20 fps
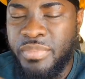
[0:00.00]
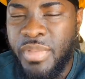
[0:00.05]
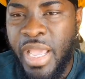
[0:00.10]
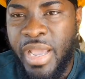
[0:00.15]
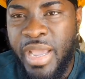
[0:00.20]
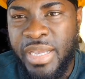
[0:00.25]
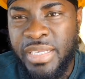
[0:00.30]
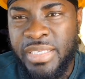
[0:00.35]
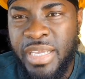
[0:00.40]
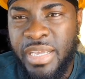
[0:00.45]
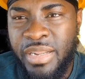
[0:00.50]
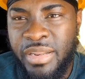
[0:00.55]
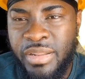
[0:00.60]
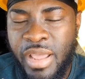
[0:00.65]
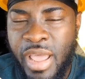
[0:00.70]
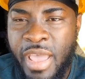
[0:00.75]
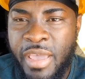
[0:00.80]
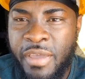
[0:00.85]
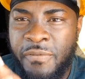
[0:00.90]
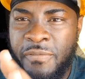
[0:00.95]
like I said,
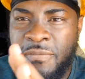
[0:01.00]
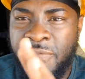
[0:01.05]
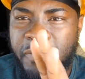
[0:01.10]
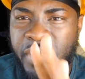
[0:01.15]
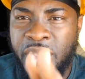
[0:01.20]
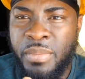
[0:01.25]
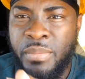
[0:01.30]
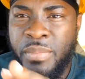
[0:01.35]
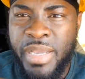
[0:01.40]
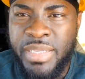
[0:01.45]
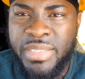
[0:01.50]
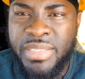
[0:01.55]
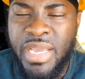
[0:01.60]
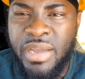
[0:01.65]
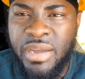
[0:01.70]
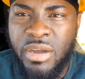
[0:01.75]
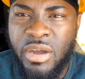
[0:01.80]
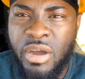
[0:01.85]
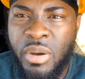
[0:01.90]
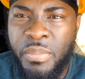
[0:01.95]
I fill my
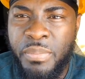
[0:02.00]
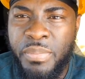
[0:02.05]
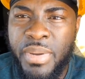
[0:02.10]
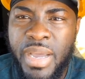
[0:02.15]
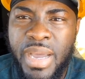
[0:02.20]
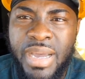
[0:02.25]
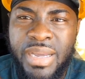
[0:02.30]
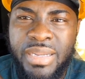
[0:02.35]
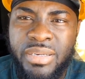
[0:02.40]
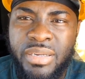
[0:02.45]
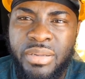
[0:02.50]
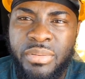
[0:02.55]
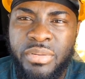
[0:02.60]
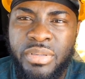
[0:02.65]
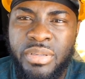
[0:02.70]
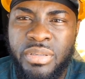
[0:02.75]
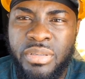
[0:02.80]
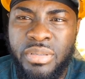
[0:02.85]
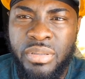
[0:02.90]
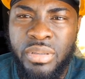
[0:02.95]
tank up at the,
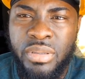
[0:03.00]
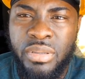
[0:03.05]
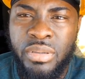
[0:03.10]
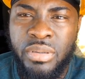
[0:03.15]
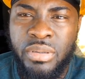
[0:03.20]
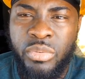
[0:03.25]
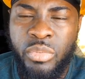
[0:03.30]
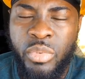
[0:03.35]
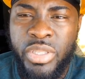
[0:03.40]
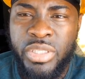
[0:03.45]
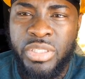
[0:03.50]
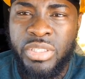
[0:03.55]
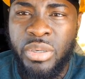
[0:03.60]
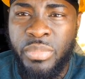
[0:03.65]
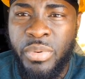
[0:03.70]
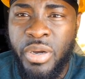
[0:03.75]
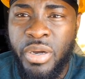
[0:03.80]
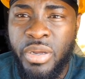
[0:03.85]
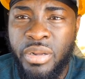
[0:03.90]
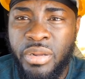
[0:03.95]
the
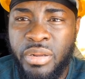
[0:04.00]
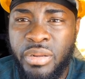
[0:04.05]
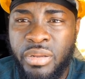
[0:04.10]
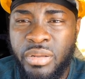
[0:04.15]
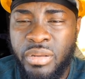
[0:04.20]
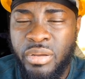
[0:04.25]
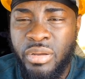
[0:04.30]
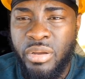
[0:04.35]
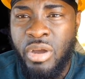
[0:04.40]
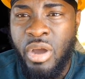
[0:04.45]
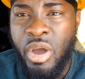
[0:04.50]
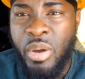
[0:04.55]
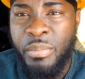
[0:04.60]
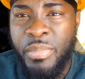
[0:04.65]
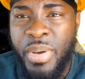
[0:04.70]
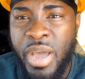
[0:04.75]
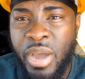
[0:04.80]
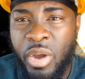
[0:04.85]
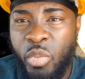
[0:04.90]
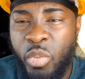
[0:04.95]
Windsor border,
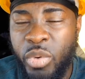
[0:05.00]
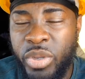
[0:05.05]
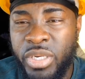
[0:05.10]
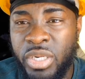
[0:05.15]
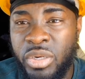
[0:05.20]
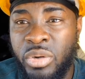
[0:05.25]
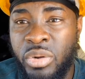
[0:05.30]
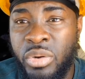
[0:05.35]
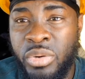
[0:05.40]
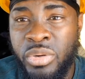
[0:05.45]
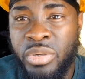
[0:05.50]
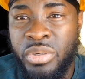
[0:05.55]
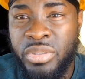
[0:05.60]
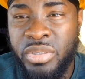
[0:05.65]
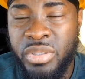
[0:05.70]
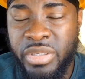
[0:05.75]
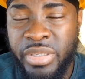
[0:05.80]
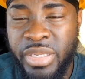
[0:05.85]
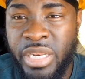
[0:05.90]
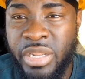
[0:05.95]
come back with the load
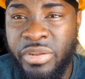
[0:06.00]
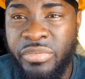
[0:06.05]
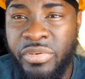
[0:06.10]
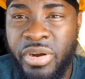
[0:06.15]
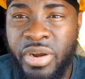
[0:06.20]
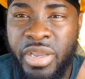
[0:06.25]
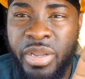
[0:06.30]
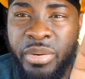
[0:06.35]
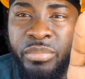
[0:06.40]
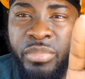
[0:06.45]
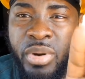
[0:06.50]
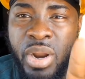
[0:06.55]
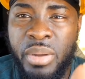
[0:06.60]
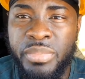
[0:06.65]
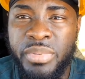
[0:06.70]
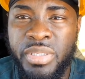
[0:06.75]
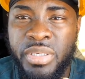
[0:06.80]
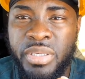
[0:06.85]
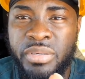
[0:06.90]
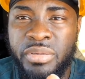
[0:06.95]
to deliver in
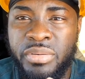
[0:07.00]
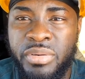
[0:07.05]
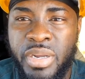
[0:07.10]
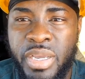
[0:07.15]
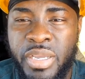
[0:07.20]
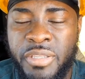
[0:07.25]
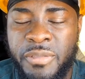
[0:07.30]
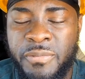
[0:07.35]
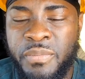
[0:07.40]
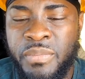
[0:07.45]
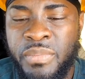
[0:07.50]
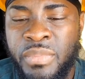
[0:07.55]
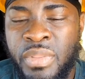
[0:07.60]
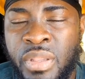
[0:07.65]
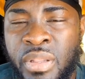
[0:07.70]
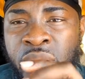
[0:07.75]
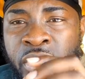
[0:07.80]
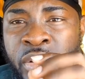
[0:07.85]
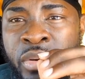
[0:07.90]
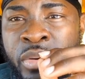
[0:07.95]
Brampton, right?
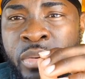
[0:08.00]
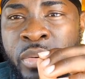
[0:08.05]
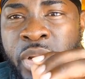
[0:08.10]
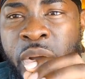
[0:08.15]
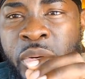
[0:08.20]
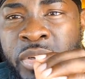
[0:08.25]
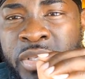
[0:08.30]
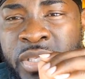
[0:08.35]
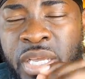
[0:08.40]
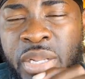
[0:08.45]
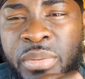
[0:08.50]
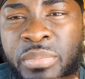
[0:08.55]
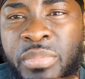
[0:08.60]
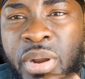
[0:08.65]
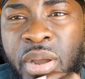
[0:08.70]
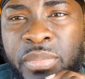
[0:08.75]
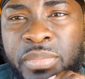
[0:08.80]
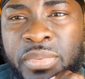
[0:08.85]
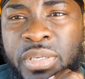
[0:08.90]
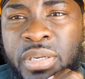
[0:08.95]
When I was in
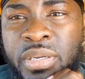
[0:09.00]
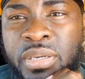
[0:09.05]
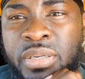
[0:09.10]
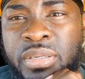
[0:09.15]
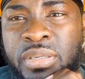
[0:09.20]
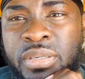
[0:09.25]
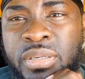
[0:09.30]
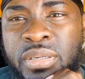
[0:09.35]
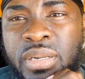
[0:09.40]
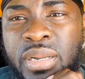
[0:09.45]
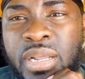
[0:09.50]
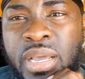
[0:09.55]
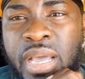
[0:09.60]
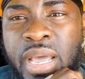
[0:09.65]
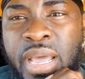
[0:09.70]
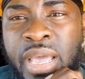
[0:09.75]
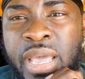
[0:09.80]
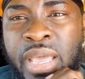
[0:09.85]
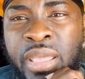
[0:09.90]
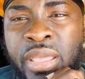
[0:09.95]
Brampton,
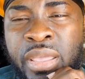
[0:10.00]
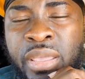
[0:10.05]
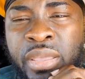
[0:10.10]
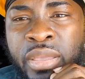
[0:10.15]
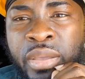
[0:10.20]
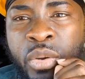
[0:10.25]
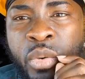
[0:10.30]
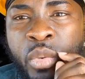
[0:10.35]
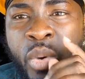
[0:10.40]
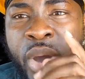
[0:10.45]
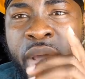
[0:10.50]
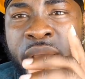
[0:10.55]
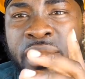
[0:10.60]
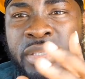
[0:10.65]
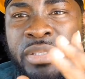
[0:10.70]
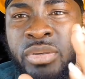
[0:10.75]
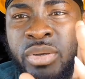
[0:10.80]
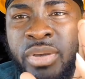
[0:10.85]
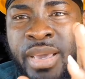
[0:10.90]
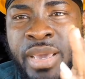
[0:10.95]
I
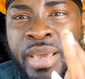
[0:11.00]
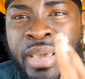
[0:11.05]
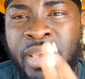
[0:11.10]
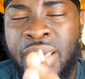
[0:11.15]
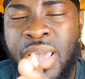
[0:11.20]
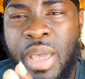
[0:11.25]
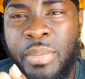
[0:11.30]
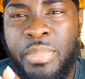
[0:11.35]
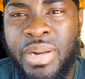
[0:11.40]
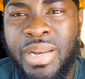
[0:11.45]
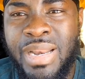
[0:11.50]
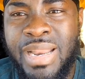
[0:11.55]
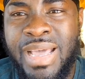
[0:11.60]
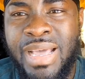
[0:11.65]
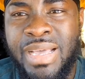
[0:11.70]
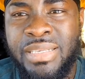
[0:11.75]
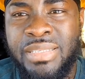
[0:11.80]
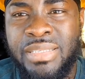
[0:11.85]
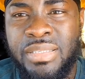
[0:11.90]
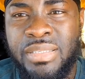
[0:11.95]
went to cab
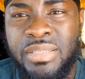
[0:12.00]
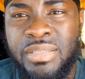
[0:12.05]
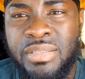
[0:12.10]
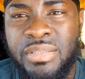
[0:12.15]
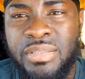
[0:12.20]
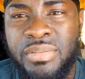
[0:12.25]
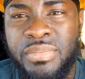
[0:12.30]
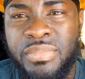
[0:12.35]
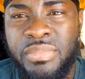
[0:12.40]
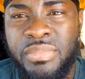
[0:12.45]
class.